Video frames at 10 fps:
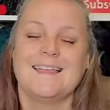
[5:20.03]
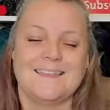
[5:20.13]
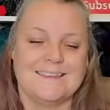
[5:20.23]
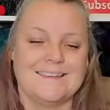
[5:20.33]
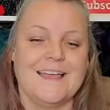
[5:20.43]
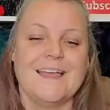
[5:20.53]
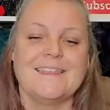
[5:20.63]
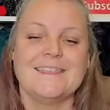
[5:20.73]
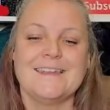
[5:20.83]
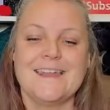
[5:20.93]

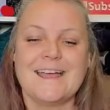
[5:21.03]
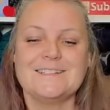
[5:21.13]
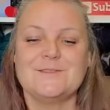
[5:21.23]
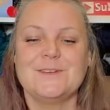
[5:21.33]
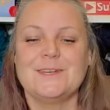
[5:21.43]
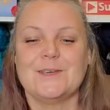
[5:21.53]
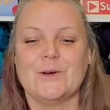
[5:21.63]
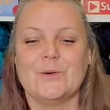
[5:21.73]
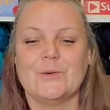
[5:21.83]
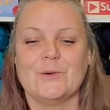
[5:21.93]
The next
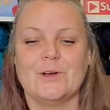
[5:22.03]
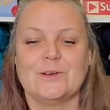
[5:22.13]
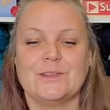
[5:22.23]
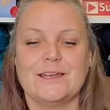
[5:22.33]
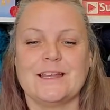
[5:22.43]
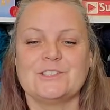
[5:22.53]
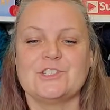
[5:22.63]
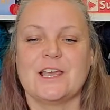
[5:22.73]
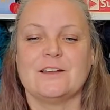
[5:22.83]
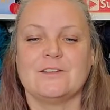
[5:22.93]
video, or the next
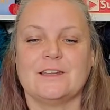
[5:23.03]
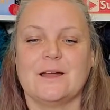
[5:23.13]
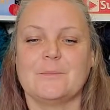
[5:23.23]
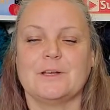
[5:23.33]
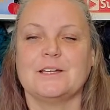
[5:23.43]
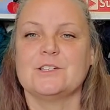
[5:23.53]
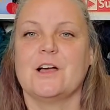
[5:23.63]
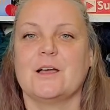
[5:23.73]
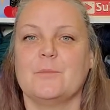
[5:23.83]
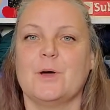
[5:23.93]
channel that I'm going to
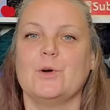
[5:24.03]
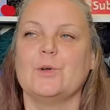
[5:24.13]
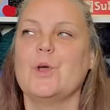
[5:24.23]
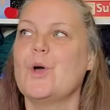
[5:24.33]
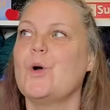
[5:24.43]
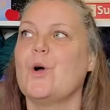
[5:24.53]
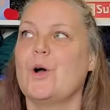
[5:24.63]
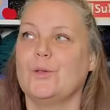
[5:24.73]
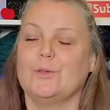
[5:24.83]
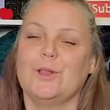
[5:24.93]
talk about,
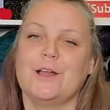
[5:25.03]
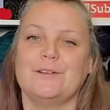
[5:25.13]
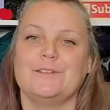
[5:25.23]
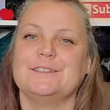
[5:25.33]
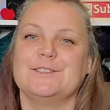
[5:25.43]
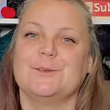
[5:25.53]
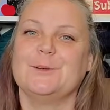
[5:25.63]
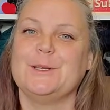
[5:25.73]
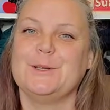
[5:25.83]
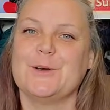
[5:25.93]
a lot of us
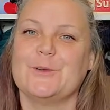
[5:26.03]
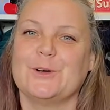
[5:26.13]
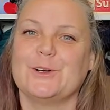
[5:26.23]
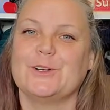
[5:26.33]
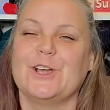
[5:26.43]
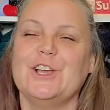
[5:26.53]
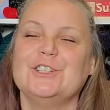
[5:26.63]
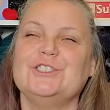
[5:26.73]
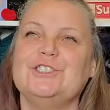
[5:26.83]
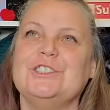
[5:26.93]
already know her.
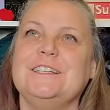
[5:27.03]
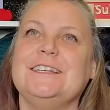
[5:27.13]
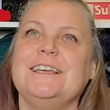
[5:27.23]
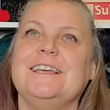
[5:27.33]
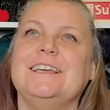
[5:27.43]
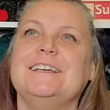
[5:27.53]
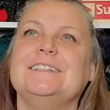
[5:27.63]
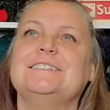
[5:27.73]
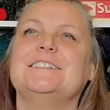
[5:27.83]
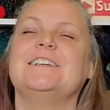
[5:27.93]
She
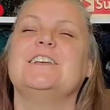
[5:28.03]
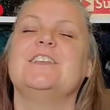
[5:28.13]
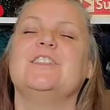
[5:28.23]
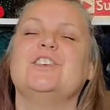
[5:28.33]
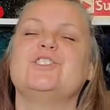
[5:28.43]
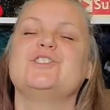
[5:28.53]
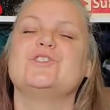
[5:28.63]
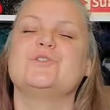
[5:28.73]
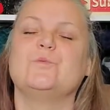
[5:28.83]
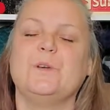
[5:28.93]
is the
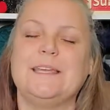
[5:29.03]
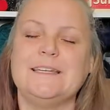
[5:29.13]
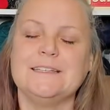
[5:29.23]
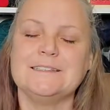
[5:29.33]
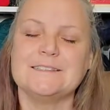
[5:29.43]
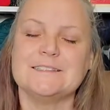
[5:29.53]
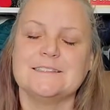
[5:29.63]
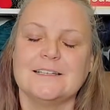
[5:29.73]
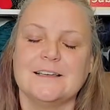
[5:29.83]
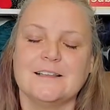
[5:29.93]
sweetest
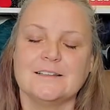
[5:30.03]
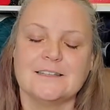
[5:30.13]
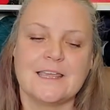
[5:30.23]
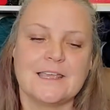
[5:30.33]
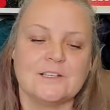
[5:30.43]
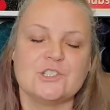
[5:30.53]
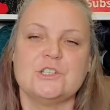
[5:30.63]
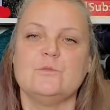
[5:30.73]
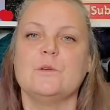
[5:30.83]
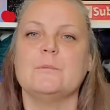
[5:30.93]
thing.
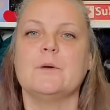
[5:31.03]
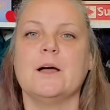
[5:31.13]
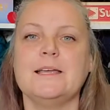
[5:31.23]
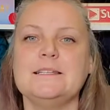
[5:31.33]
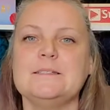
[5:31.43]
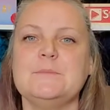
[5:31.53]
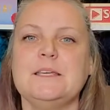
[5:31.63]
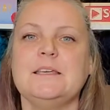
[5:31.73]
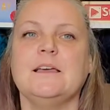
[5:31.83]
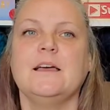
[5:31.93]
She reminds
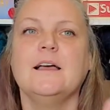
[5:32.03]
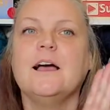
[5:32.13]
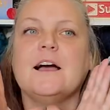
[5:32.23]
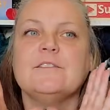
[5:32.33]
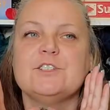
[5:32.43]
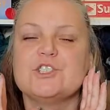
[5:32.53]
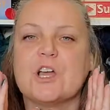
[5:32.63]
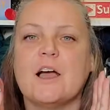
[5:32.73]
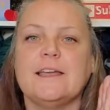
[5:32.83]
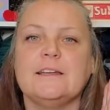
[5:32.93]
me of a
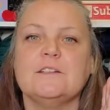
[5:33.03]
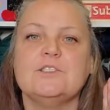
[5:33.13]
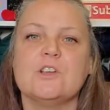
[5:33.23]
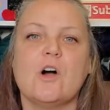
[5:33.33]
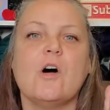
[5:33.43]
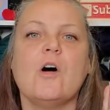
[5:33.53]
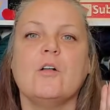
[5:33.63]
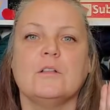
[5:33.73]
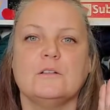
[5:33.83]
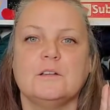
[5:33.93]
China
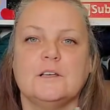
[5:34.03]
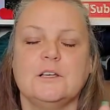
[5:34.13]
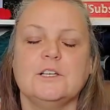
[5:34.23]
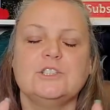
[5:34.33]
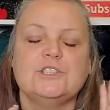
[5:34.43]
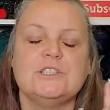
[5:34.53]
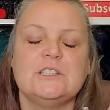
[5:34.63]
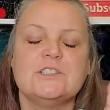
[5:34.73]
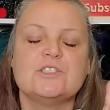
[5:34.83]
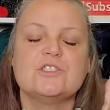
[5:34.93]
doll. She
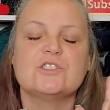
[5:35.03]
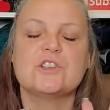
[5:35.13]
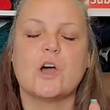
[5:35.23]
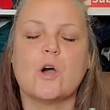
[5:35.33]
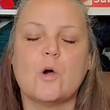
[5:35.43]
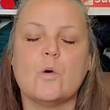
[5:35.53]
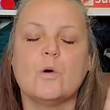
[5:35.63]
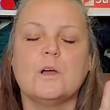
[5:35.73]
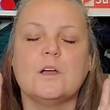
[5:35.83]
is so